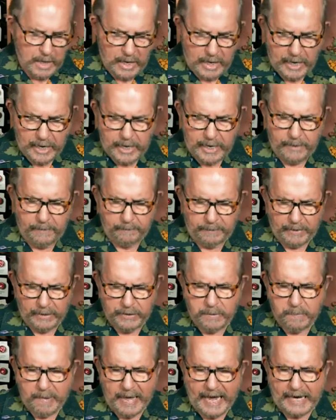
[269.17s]

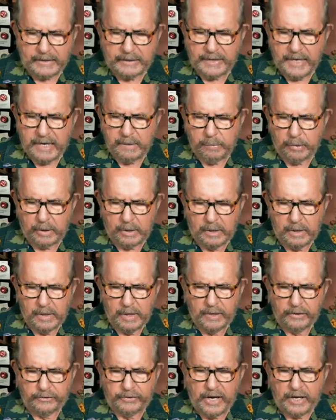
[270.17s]
The back label
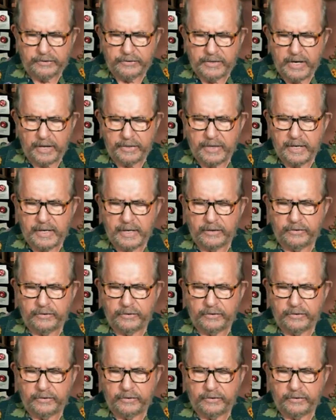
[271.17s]
says nothing.